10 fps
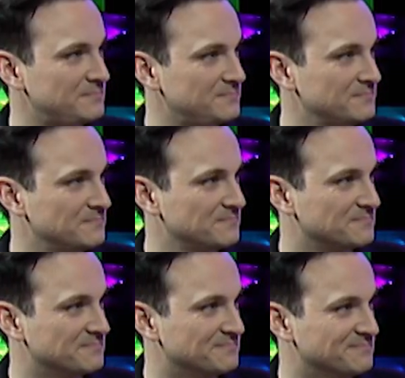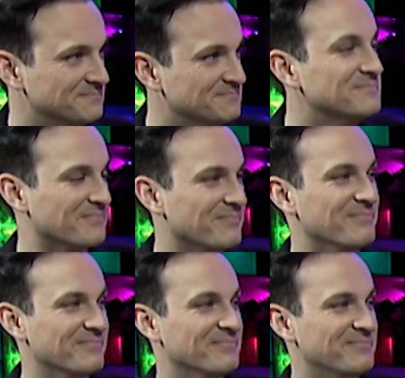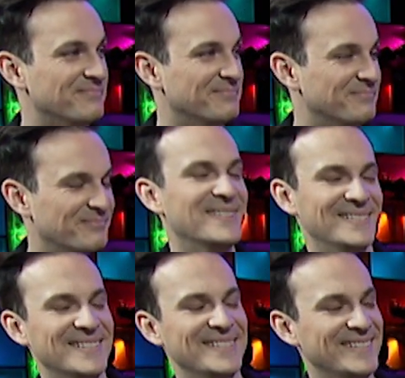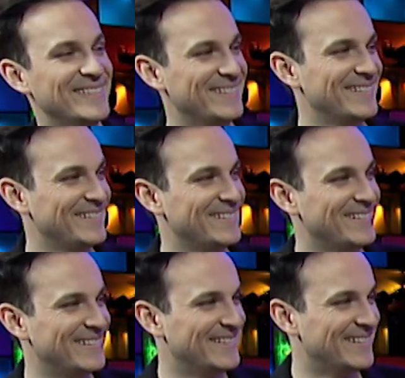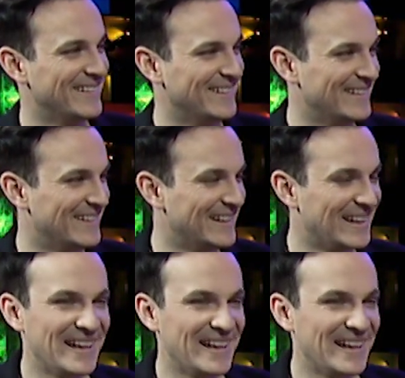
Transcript: The person shown says nothing.